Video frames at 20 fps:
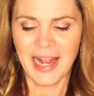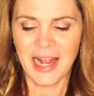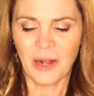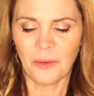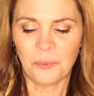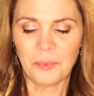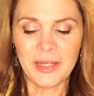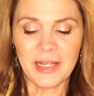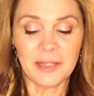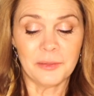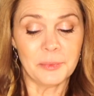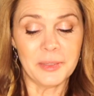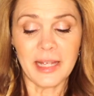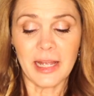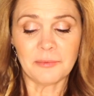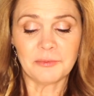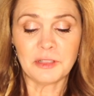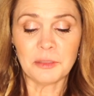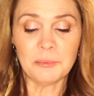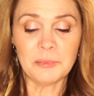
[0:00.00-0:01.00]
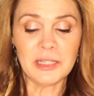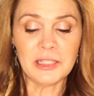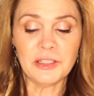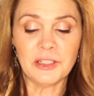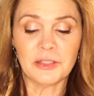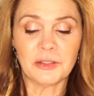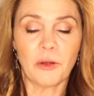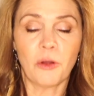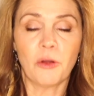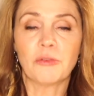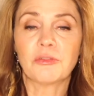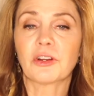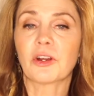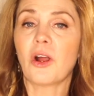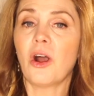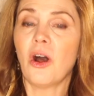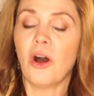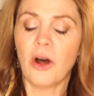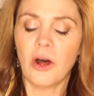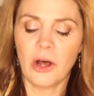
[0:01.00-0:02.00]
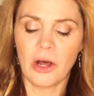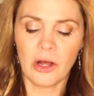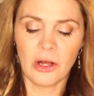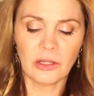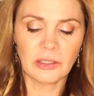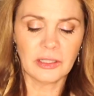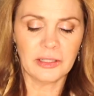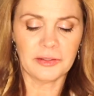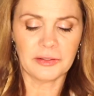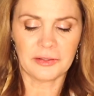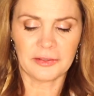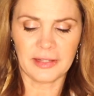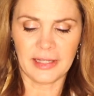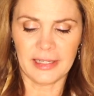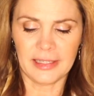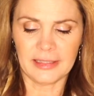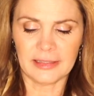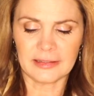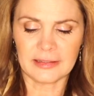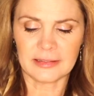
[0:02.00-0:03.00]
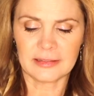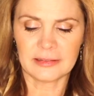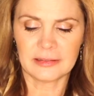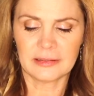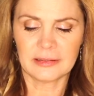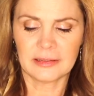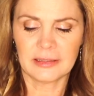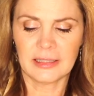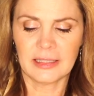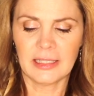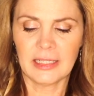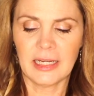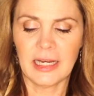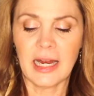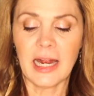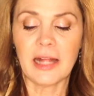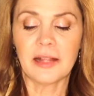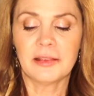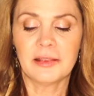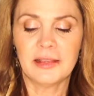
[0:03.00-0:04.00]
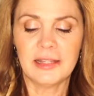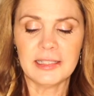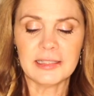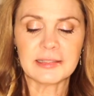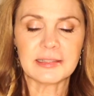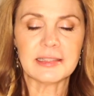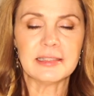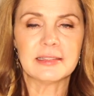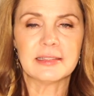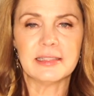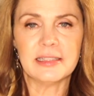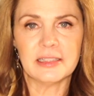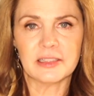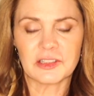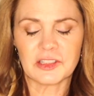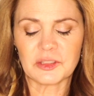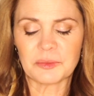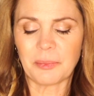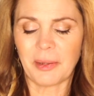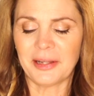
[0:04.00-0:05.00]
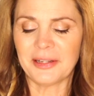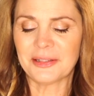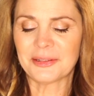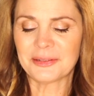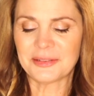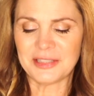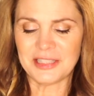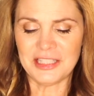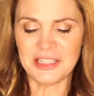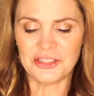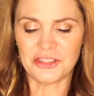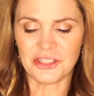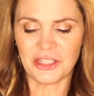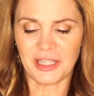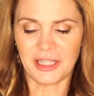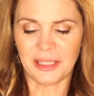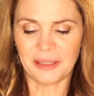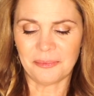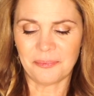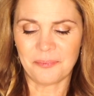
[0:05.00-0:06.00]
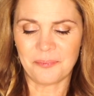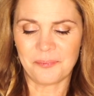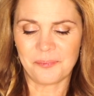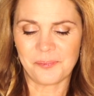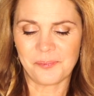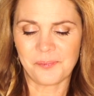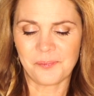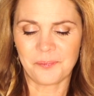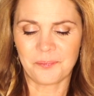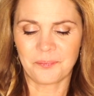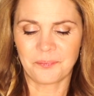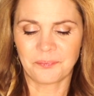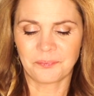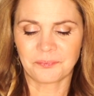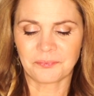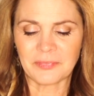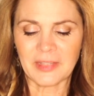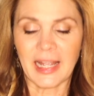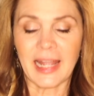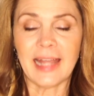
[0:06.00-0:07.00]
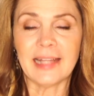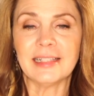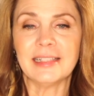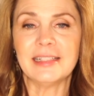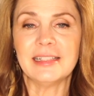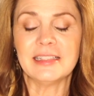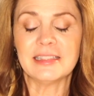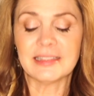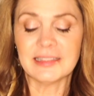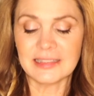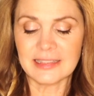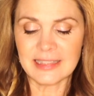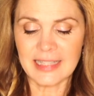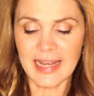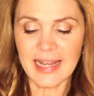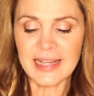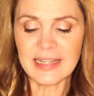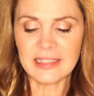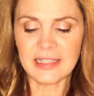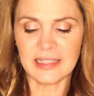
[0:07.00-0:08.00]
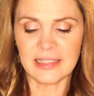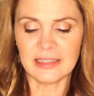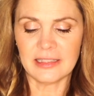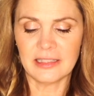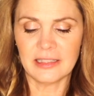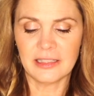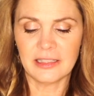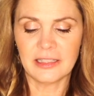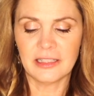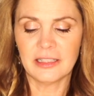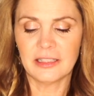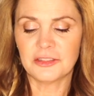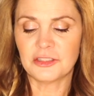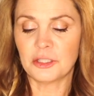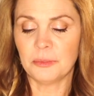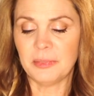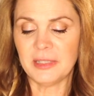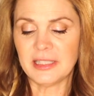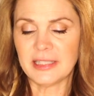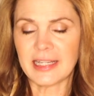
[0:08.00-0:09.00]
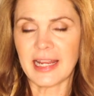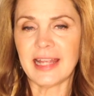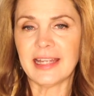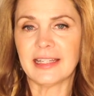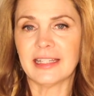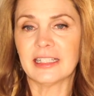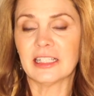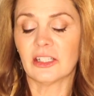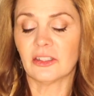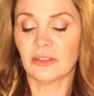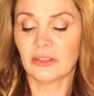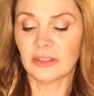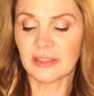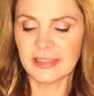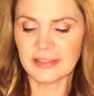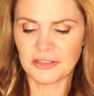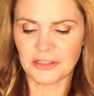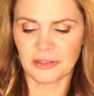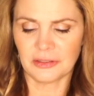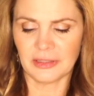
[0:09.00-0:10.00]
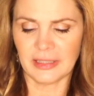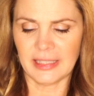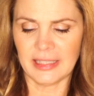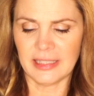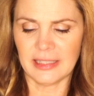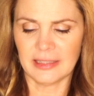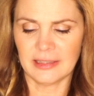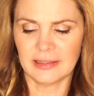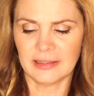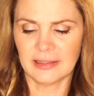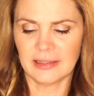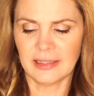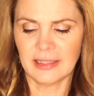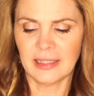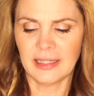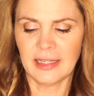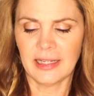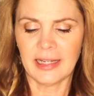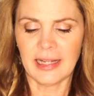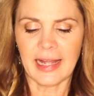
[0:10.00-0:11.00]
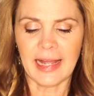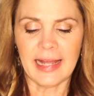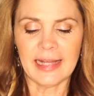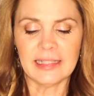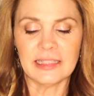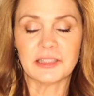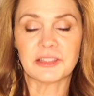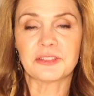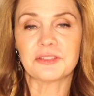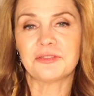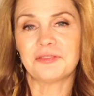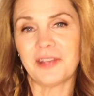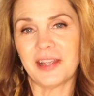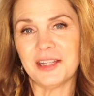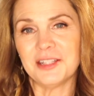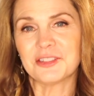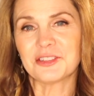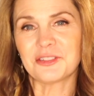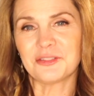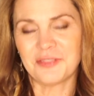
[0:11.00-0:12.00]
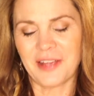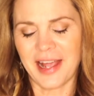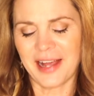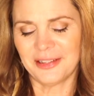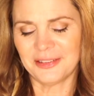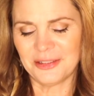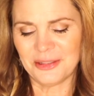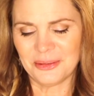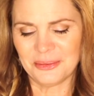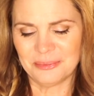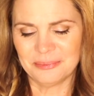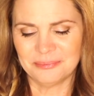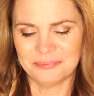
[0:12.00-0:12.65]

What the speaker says: We have dominion over all things. This is the inspired teaching, and it is intended to be taken literally at its face value.